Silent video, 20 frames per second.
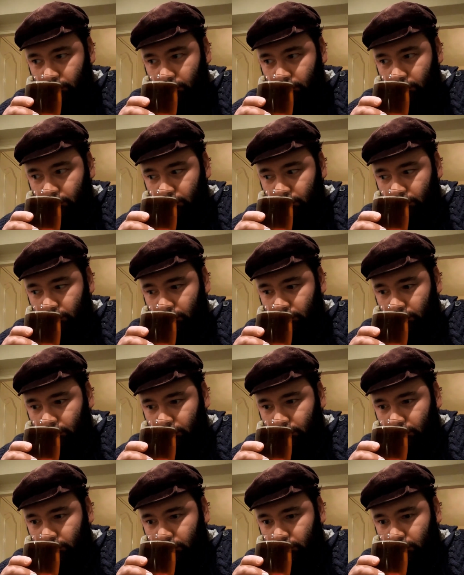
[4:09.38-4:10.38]

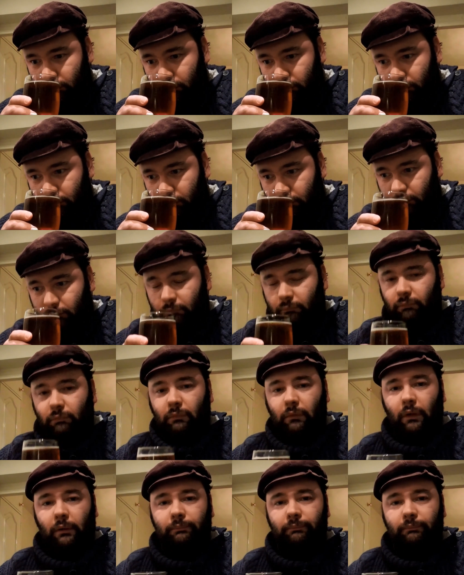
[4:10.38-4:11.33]
(silence)